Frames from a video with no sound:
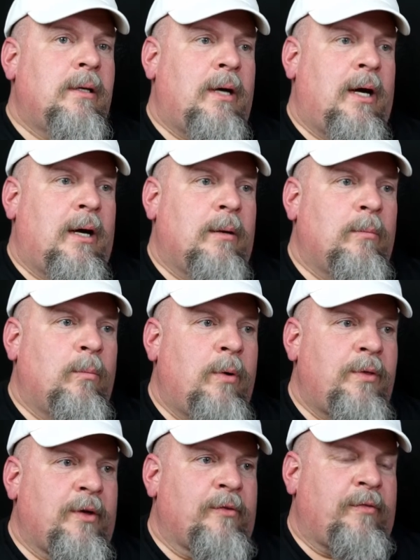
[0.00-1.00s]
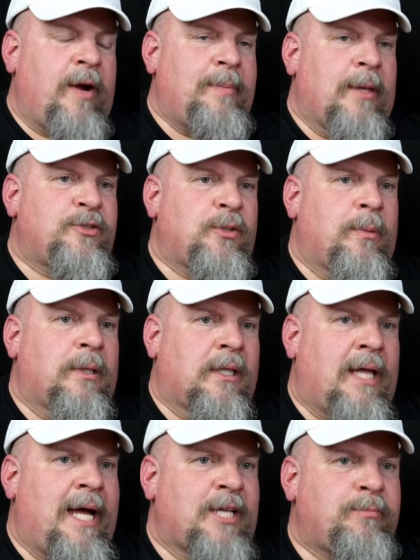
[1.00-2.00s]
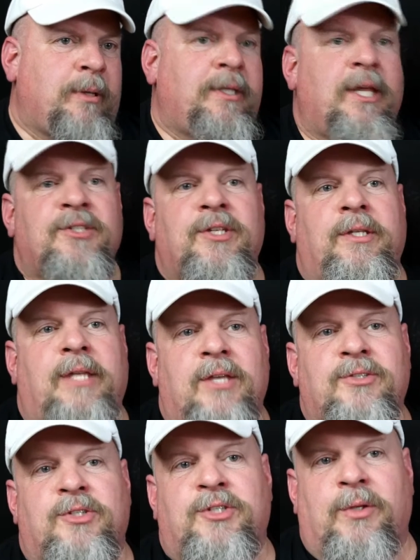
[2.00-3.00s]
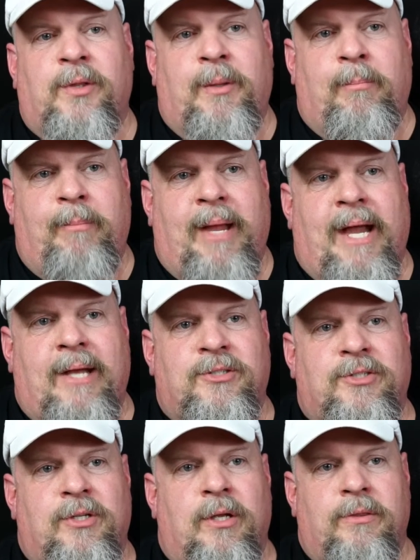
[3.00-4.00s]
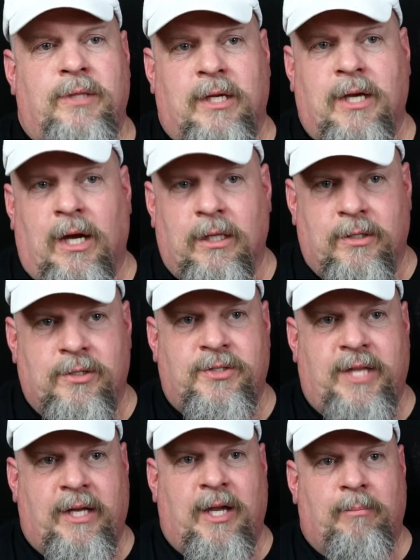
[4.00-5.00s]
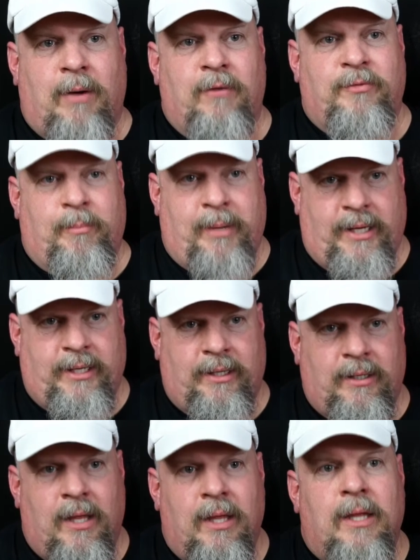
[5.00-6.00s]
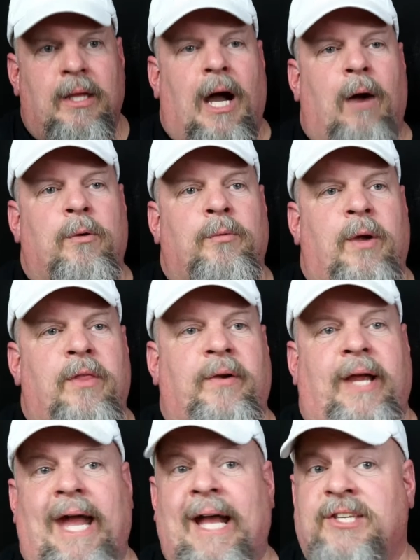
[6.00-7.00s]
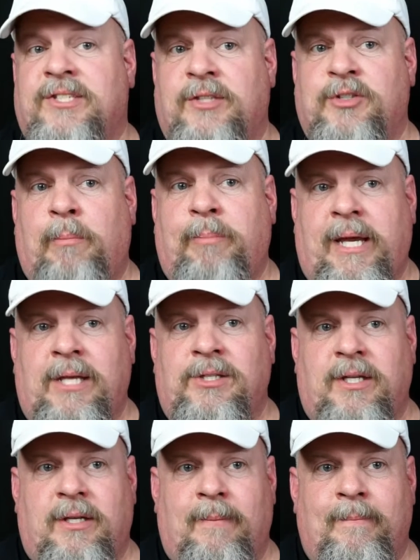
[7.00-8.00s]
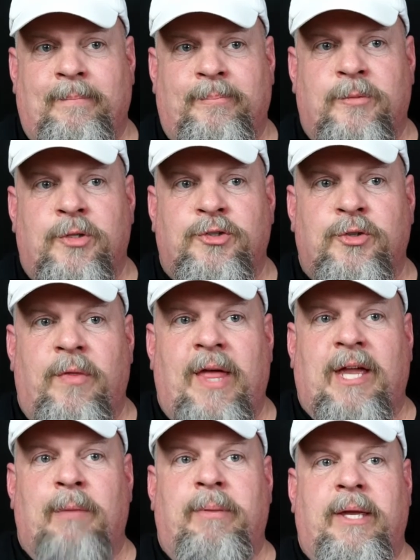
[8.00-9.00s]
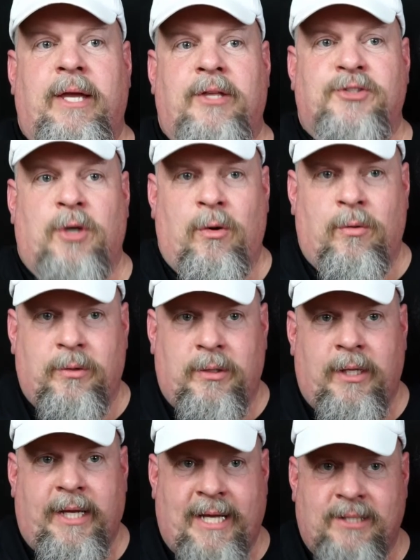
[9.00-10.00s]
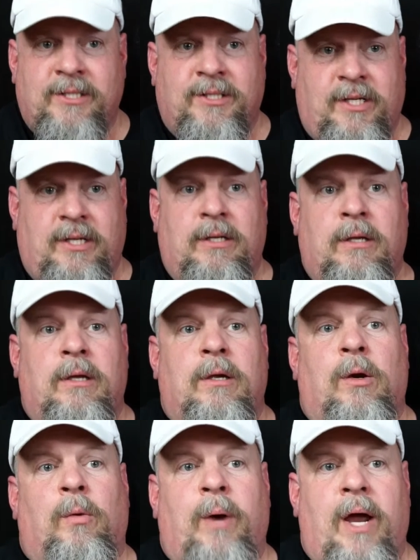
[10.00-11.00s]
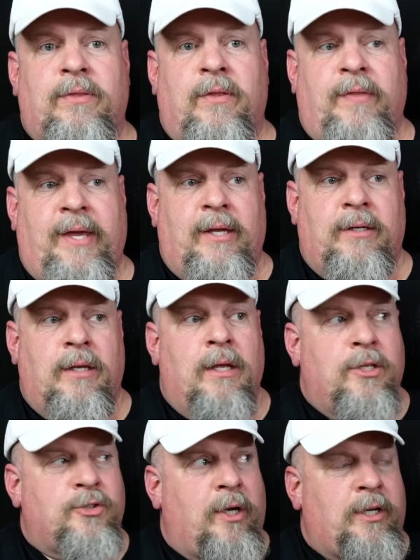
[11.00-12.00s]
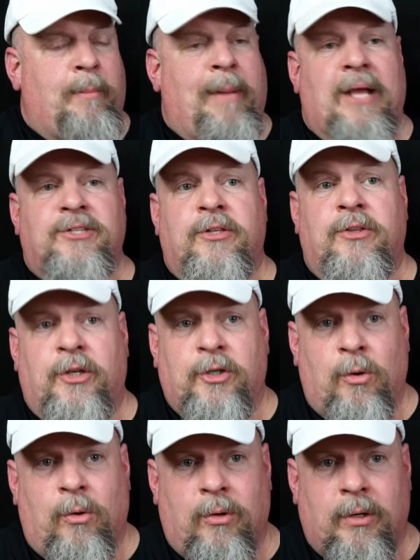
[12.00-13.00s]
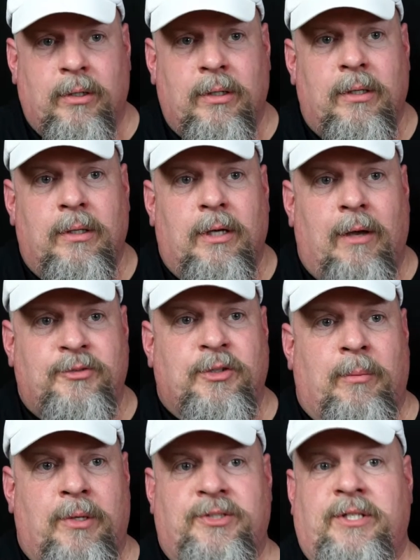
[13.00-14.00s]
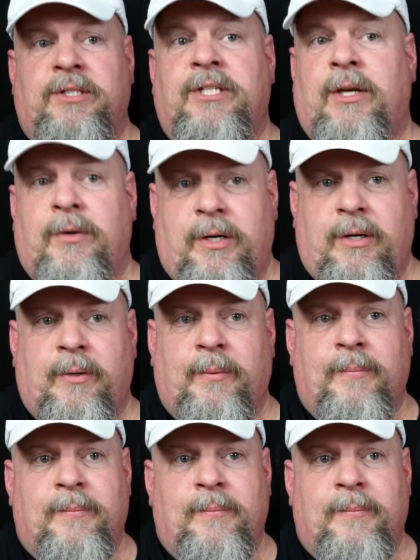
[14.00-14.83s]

with a frame that someone likes but doesn't necessarily match the colors that come off the painting. I would rather accent a painting so that could be its own entity rather than trying to master the decor of someone's interior.